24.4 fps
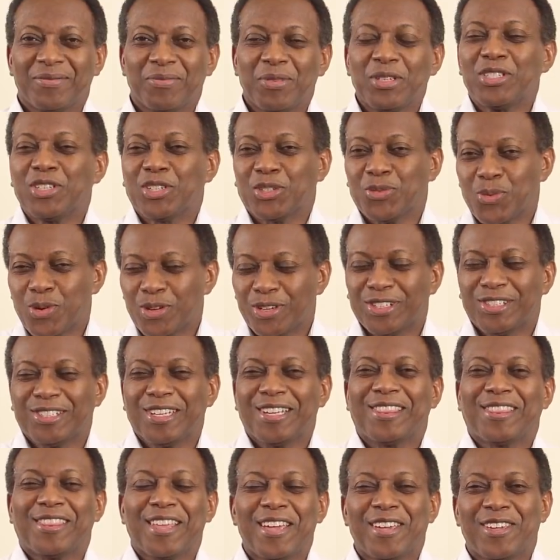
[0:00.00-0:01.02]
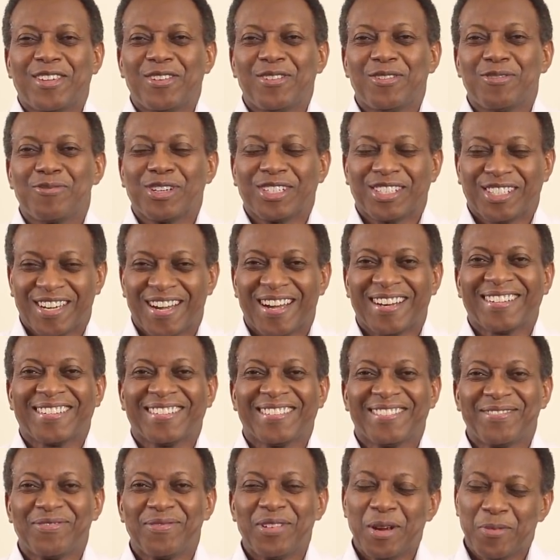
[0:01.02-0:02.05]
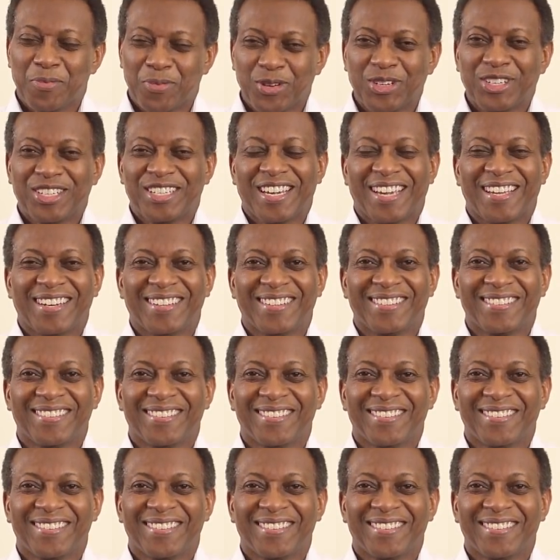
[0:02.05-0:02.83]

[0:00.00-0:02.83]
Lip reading: We just want to say thank you, Rashana. We appreciate it.